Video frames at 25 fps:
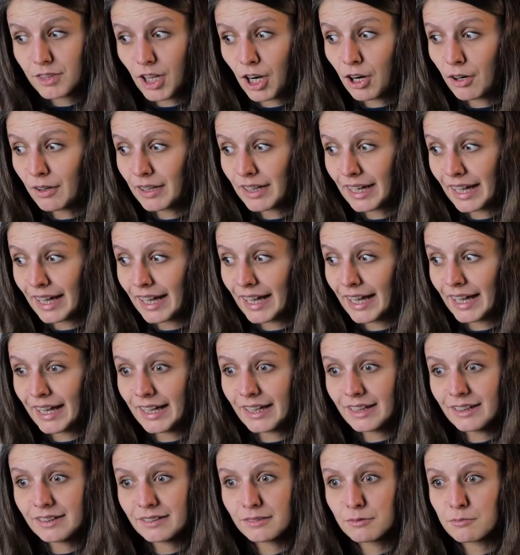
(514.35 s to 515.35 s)

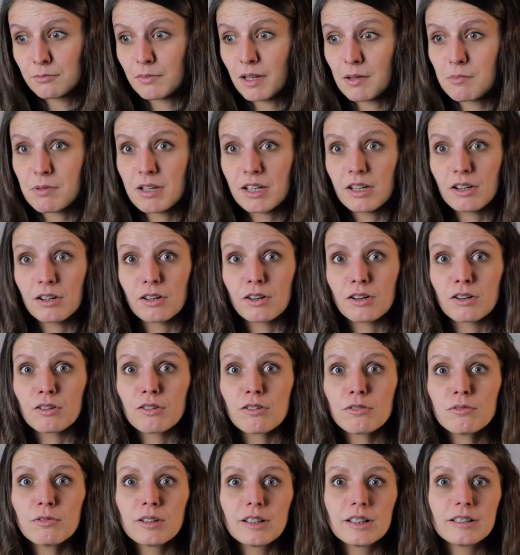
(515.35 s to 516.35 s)
okay, maybe the
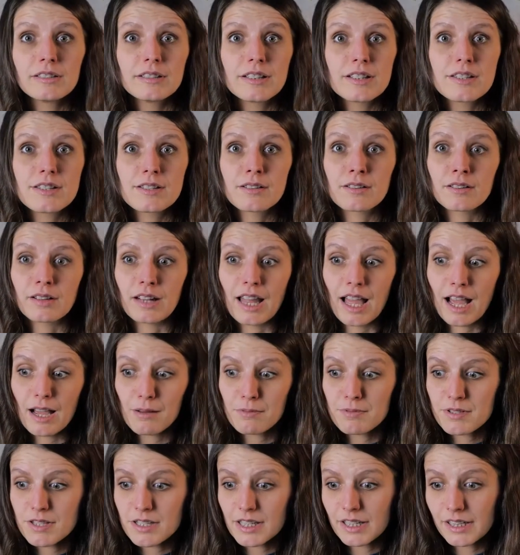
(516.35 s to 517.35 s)
whole world is
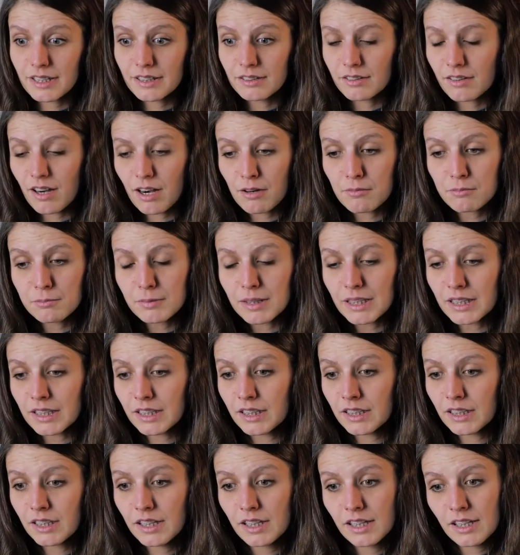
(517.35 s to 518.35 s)
collapsing around
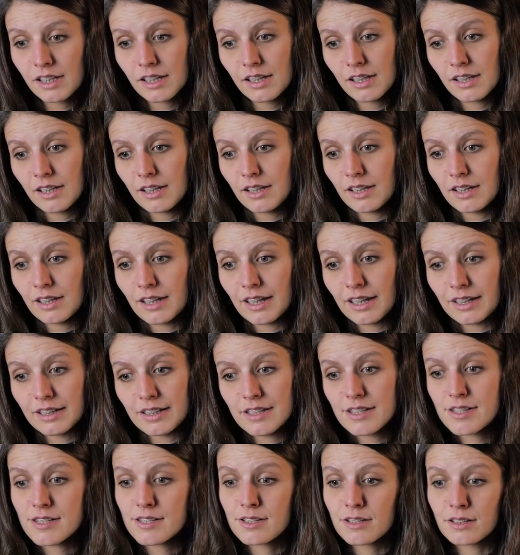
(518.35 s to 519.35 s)
me and
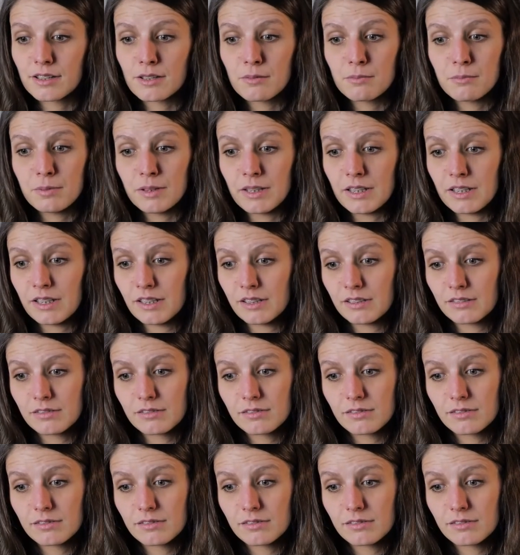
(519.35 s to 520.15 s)
it's gonna be